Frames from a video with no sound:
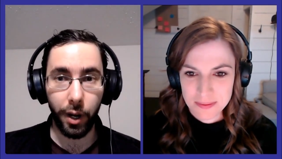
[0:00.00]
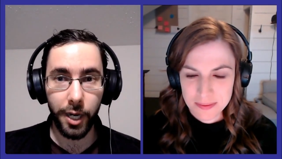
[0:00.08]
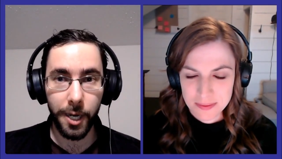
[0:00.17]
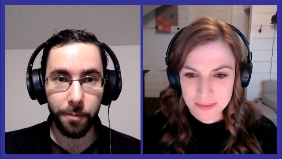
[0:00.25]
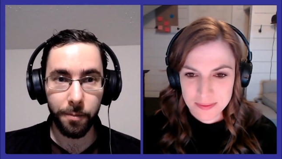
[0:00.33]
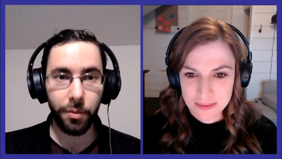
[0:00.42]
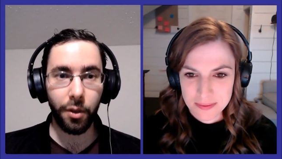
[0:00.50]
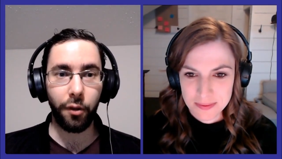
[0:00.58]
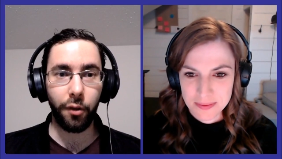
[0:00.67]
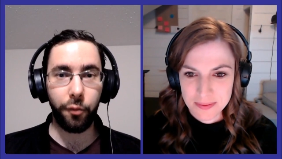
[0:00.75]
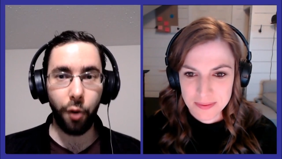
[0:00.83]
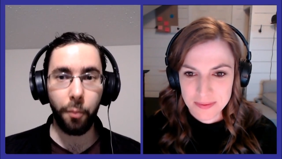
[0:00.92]
Speaker 1: money
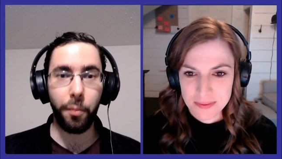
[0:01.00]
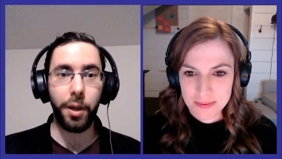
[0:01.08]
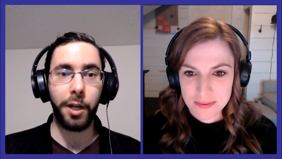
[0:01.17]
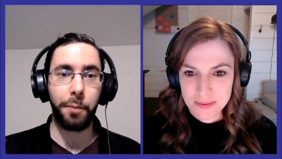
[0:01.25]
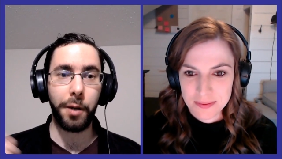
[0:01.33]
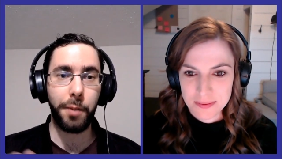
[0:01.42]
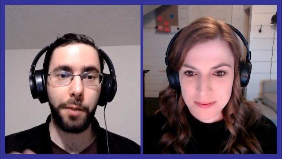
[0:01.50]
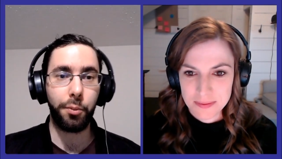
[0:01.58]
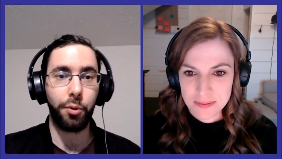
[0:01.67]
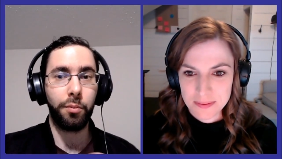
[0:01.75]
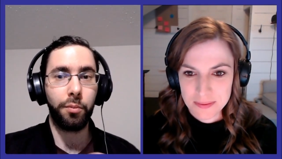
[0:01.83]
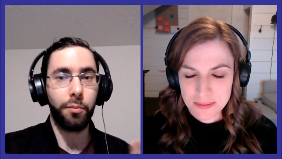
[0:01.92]
from helping
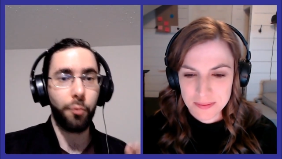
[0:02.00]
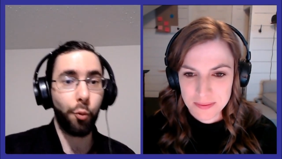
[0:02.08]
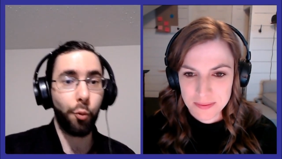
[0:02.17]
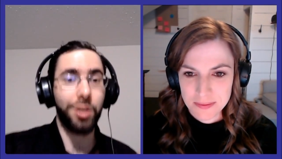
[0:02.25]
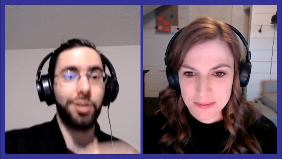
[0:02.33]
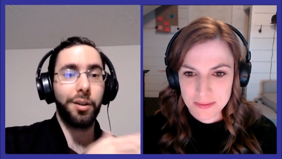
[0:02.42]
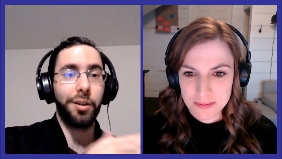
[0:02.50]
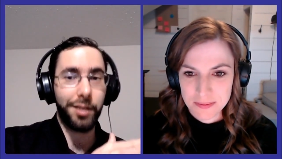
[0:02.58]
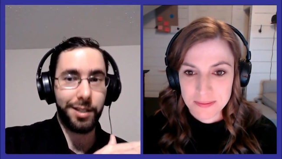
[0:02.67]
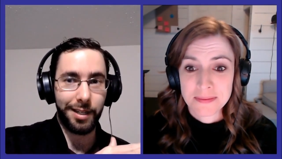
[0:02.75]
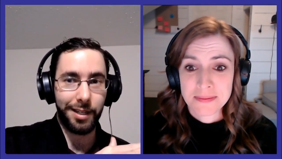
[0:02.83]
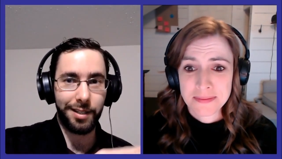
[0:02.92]
people with
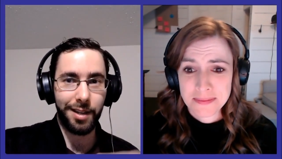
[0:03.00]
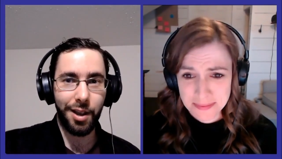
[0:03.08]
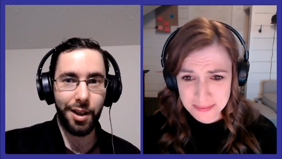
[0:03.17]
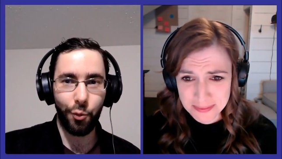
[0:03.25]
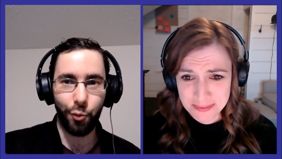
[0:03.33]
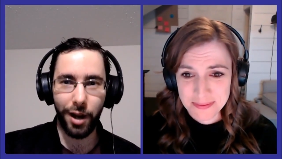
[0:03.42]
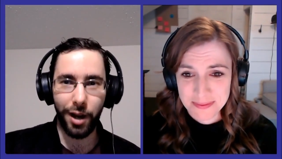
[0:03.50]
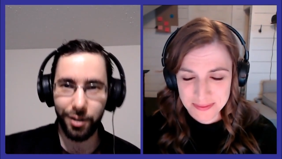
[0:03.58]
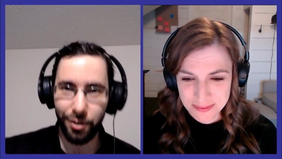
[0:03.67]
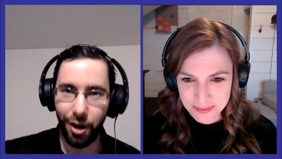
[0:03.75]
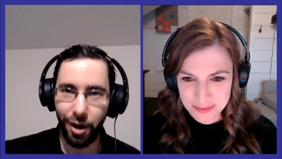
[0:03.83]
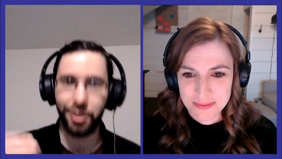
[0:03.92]
services
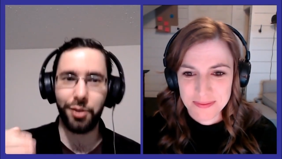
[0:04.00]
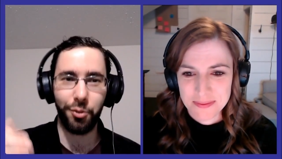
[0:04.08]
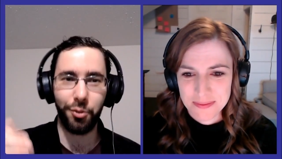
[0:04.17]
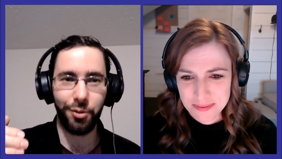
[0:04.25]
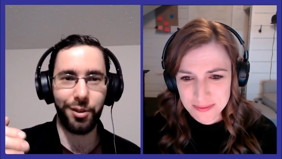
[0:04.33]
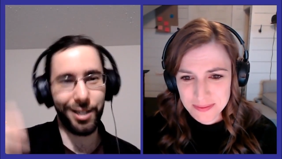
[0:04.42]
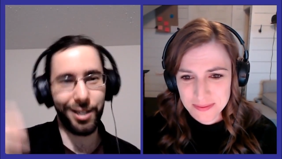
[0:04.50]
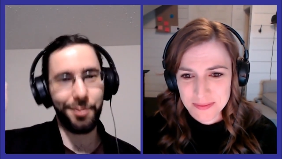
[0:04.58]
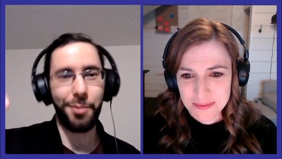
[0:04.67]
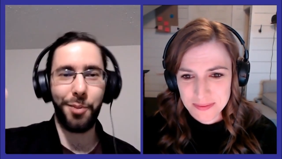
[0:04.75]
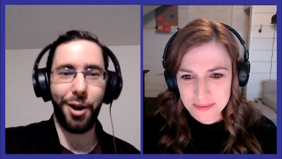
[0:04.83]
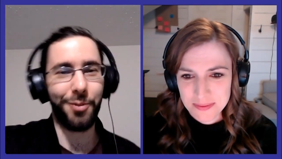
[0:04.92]
right? Not through
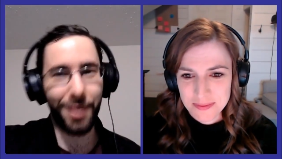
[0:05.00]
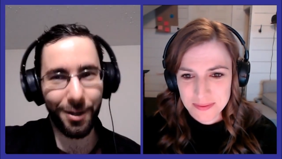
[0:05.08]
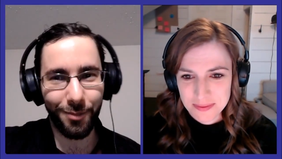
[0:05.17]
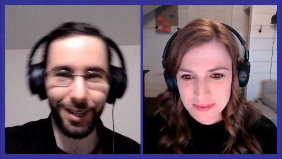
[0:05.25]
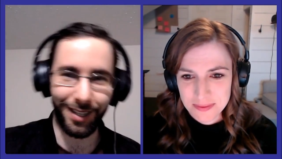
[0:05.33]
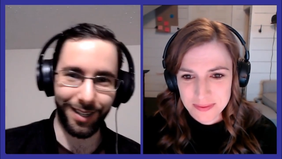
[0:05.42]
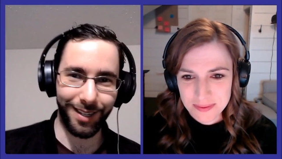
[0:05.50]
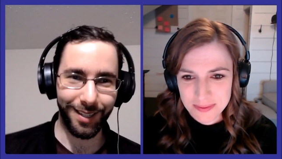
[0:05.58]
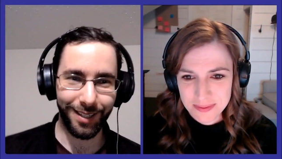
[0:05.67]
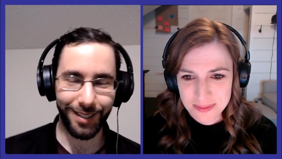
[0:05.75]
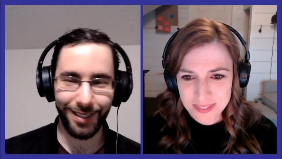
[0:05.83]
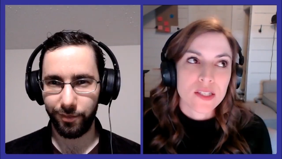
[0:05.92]
teaching people how to make money.
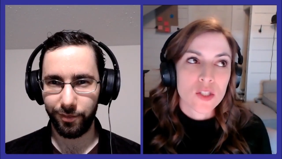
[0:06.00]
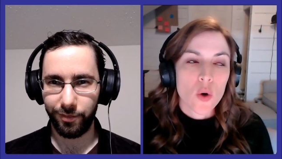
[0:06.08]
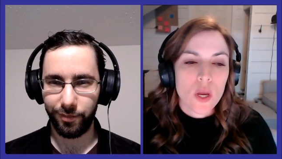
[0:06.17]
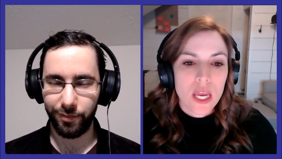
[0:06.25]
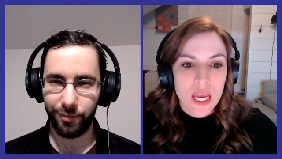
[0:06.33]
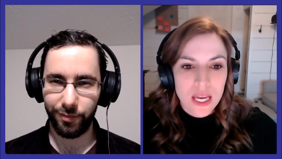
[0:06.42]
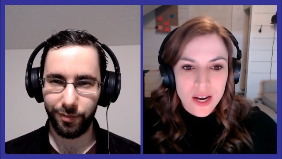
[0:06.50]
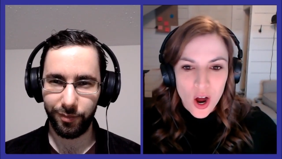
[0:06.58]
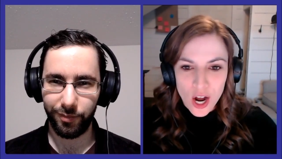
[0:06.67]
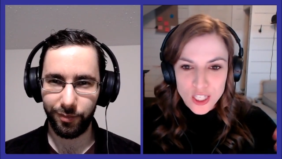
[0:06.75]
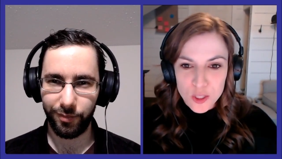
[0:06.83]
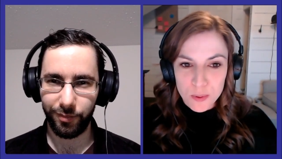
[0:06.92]
Speaker 2: So, in
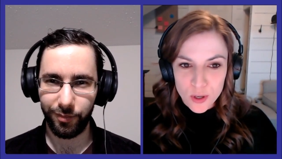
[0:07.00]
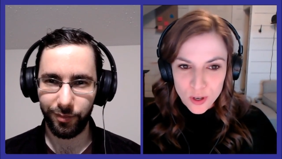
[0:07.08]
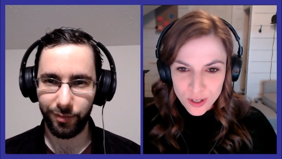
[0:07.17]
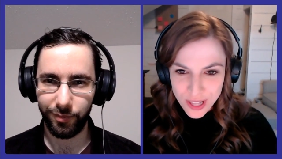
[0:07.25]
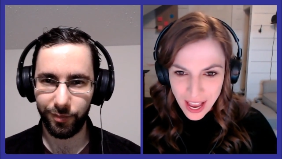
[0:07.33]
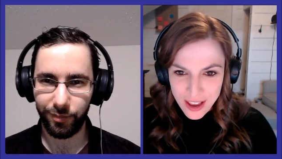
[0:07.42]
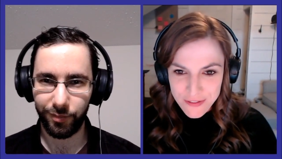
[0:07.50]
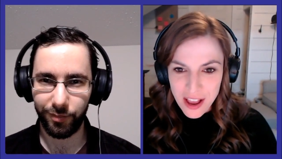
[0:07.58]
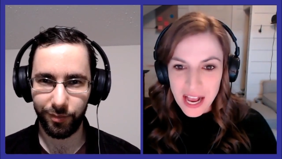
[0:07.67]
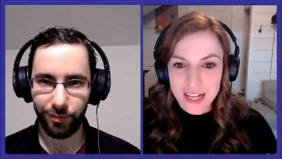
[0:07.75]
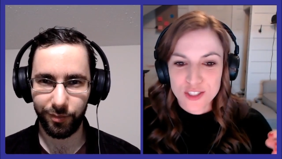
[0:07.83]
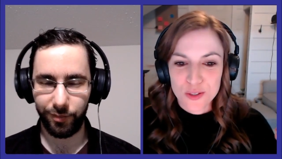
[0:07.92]
entrepreneur life,
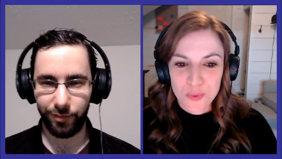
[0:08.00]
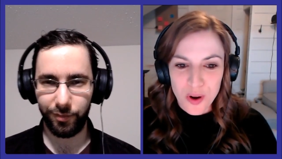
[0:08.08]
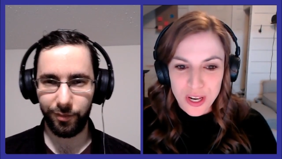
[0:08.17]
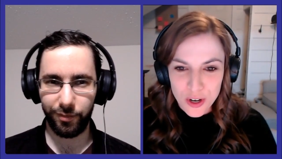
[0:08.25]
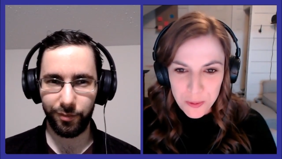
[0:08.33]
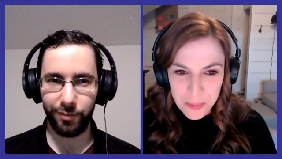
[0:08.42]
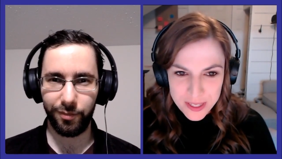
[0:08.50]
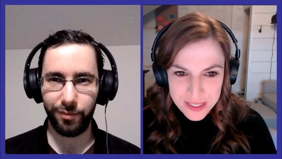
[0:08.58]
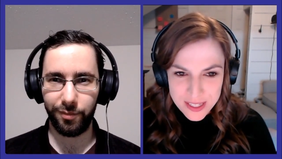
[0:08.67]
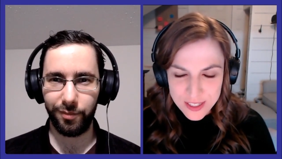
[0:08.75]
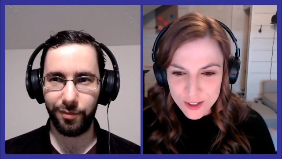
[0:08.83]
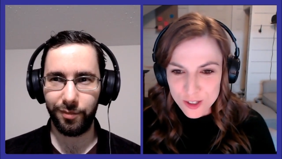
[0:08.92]
as you're running your
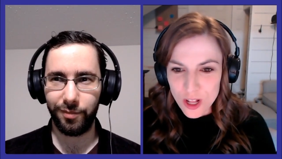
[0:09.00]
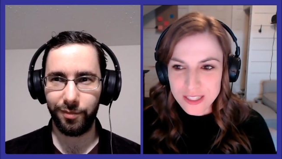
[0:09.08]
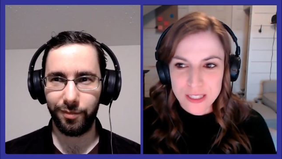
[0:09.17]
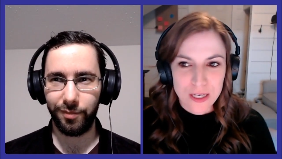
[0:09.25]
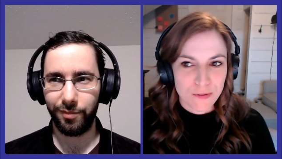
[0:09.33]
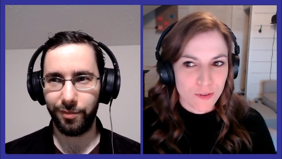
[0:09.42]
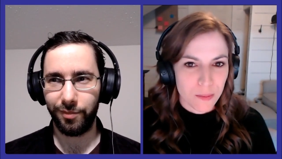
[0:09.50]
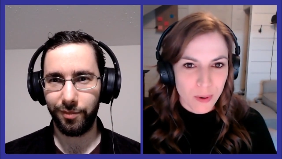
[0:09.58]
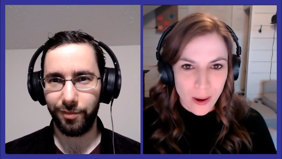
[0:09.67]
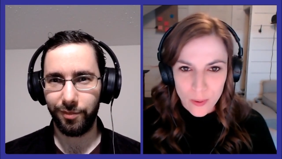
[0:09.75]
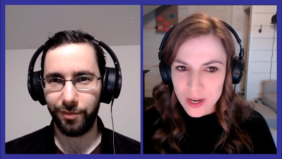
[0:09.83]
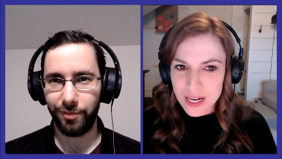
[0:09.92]
business, there's lots of different
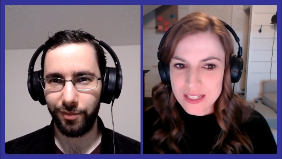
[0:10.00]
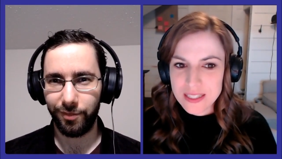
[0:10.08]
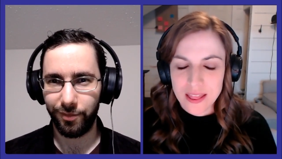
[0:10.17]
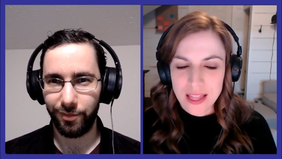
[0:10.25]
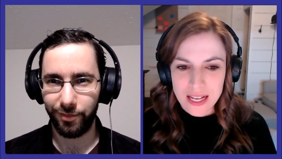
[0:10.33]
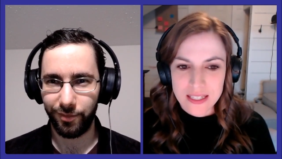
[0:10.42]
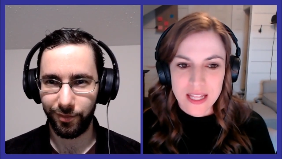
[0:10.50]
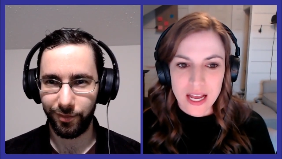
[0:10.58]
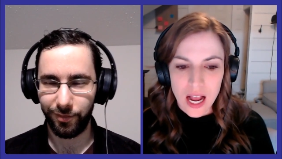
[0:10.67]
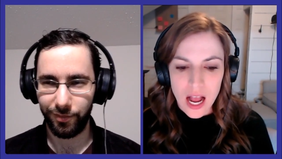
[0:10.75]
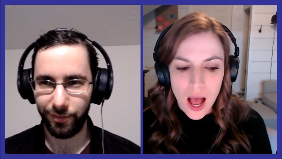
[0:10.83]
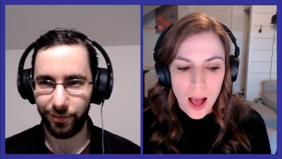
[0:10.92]
priorities and things
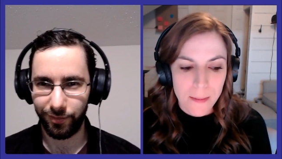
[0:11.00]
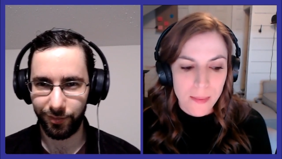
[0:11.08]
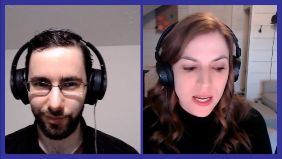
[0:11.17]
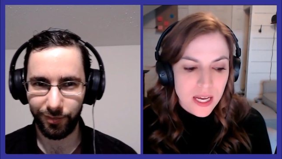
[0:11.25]
that come.